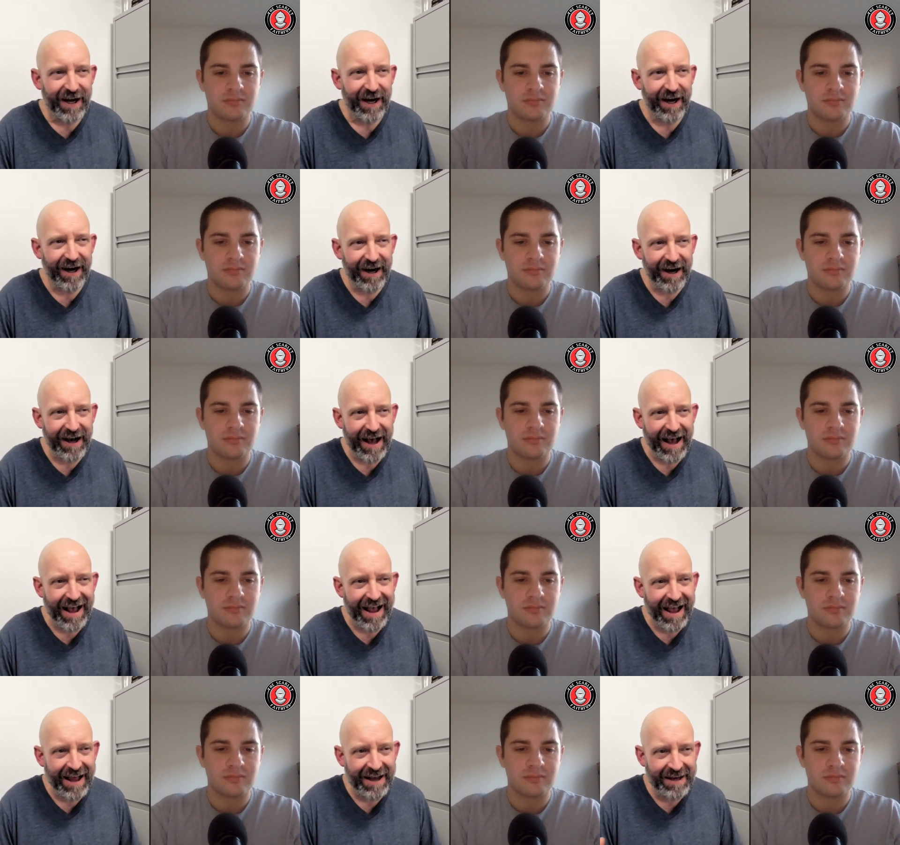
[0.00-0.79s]
Speaker 1: Uh,
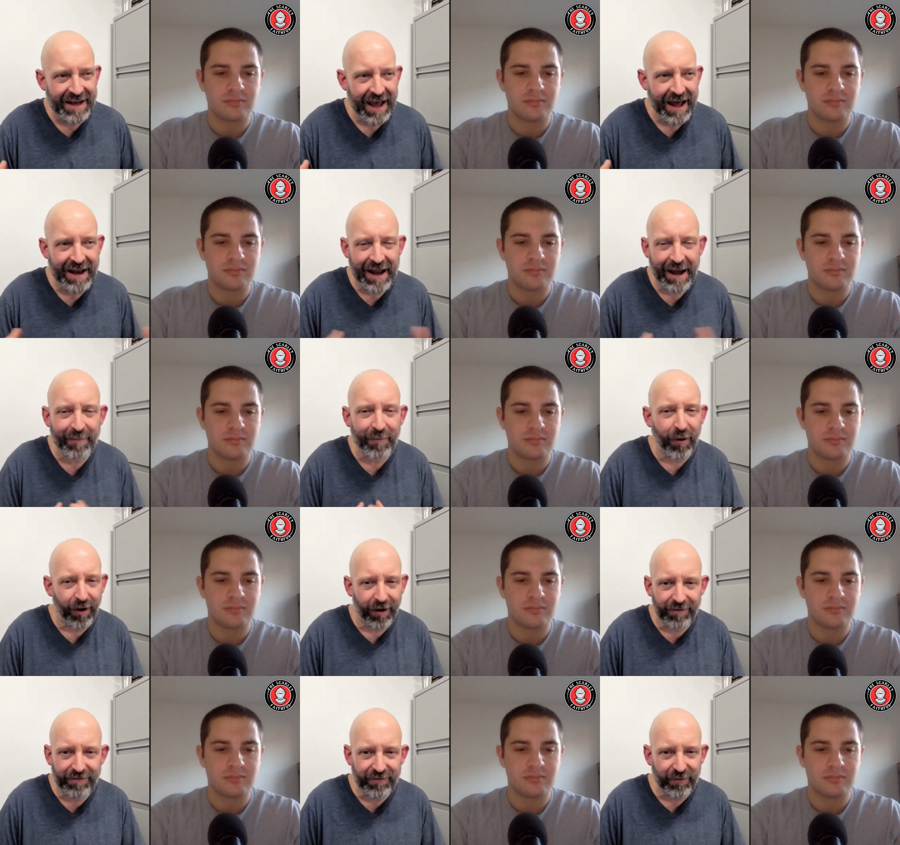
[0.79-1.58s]
and and I'm
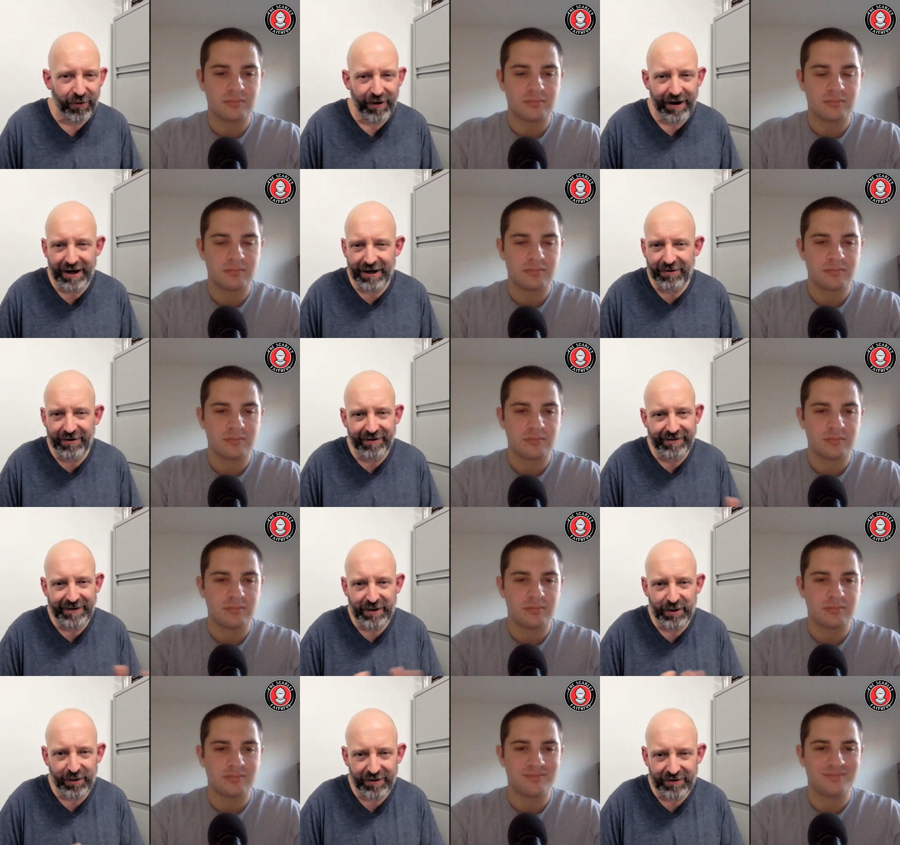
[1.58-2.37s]
all for. I agree
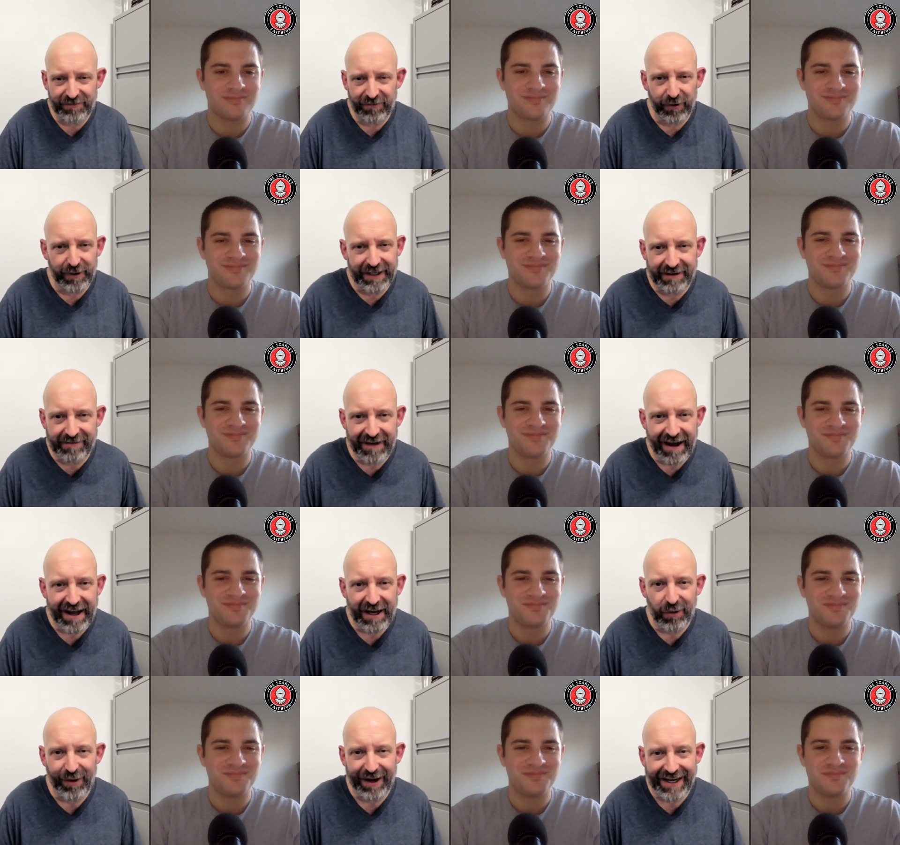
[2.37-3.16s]
with you. Fully
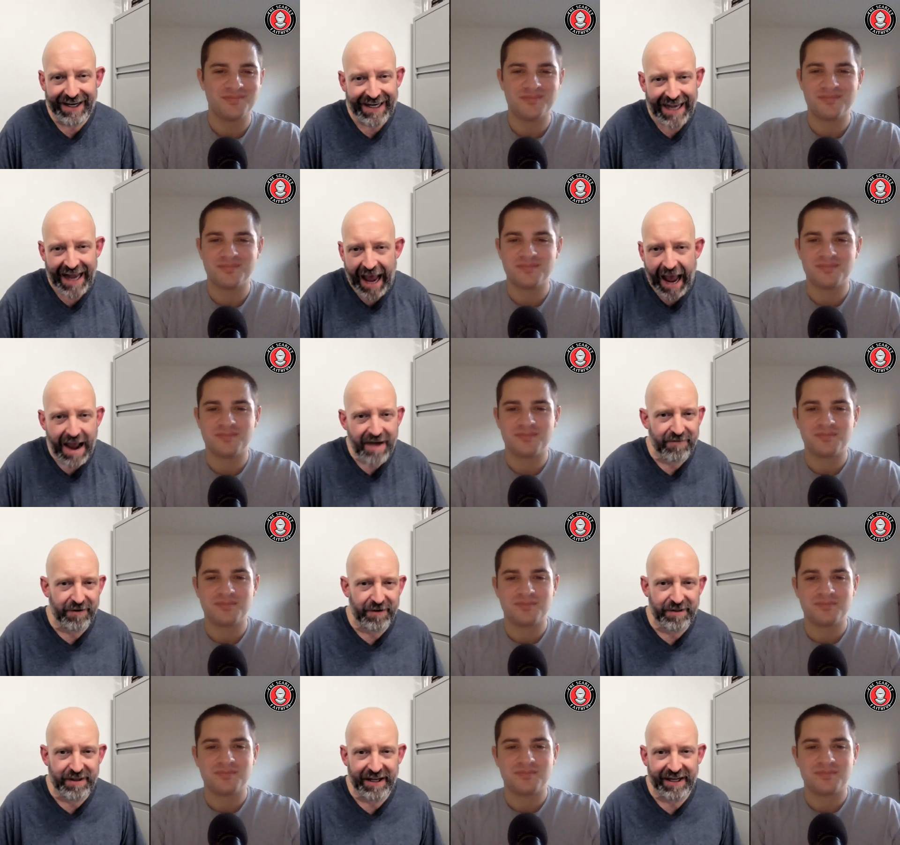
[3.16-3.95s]
evaluating
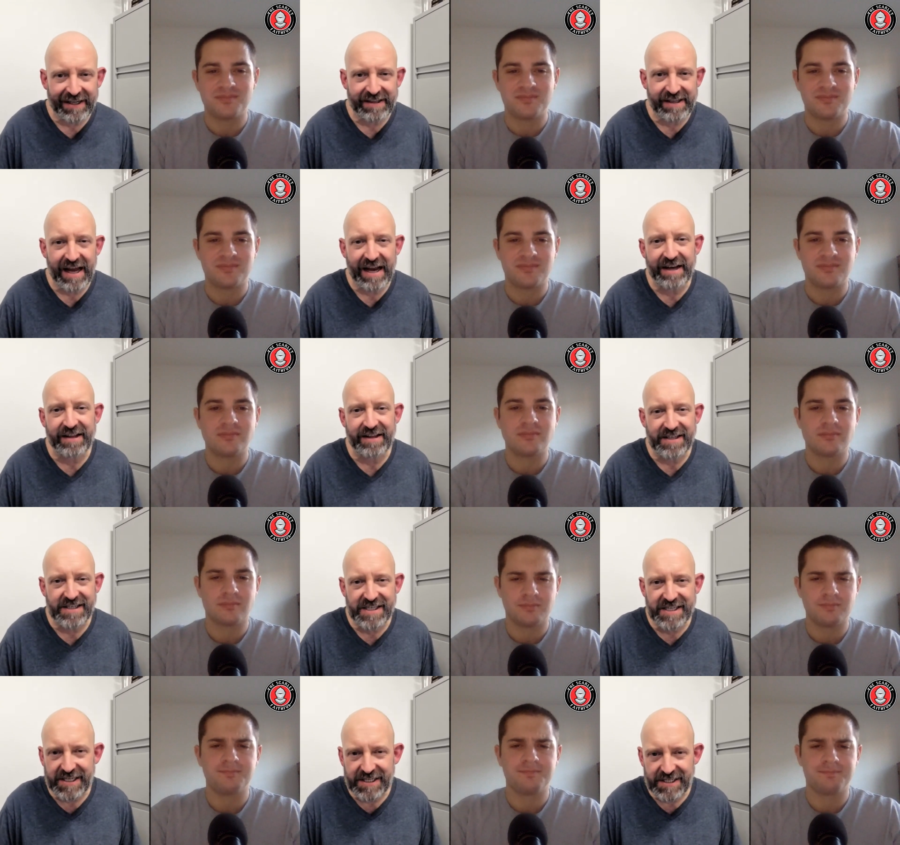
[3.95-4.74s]
everything at the end of the
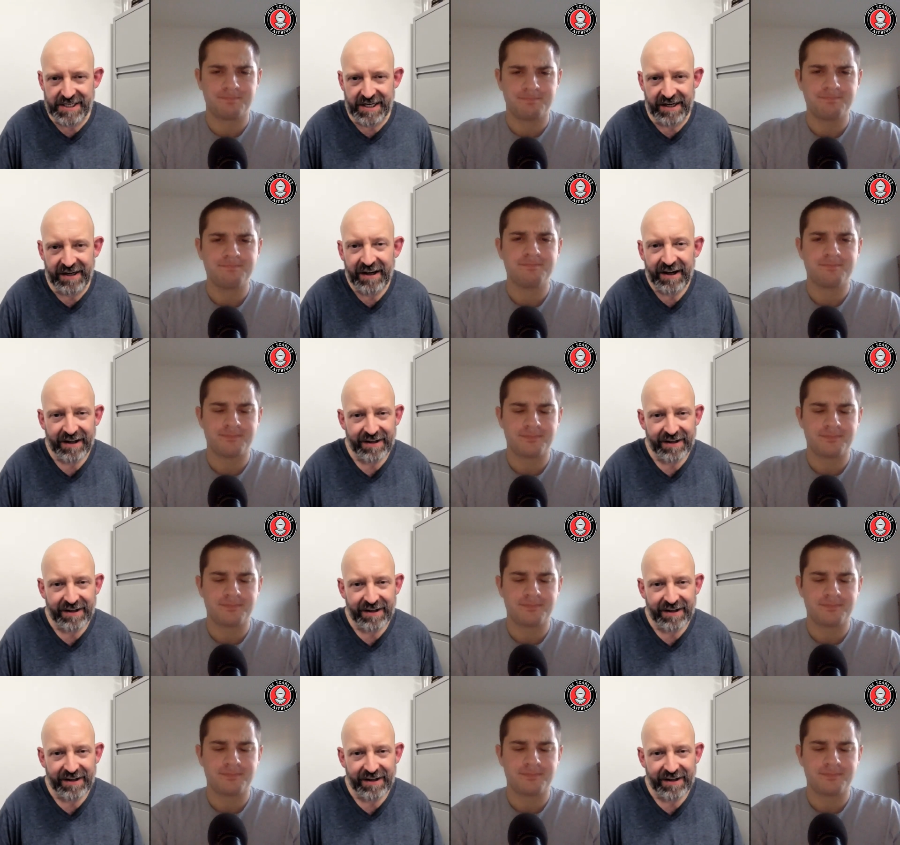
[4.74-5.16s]
season.